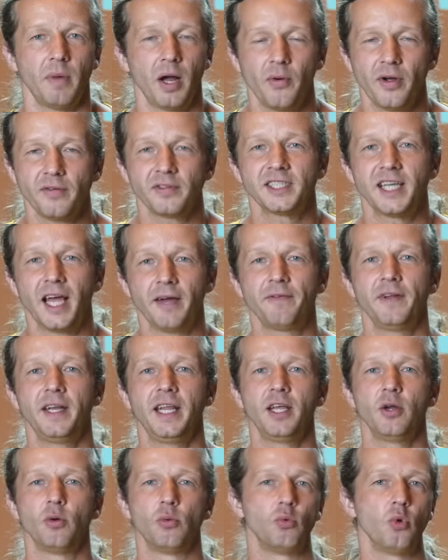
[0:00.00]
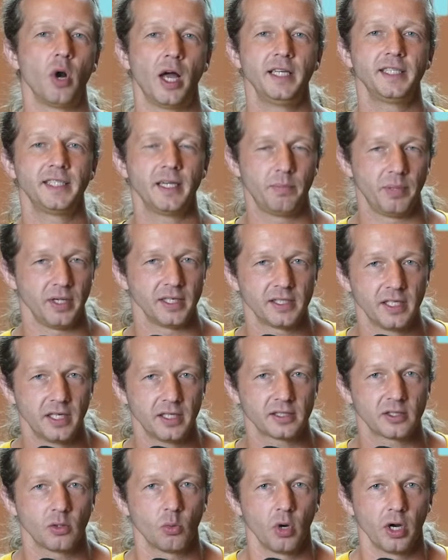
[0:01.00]
My wife Stephanie runs a
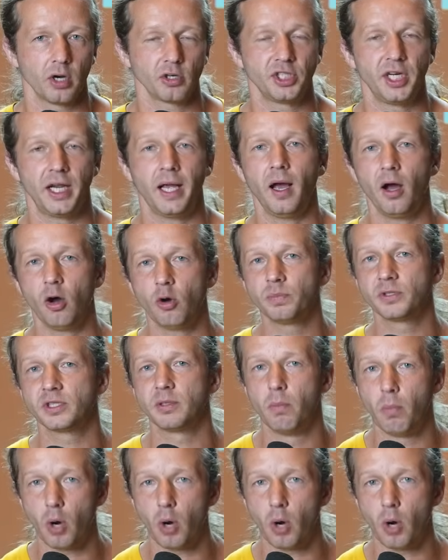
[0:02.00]
business where she helps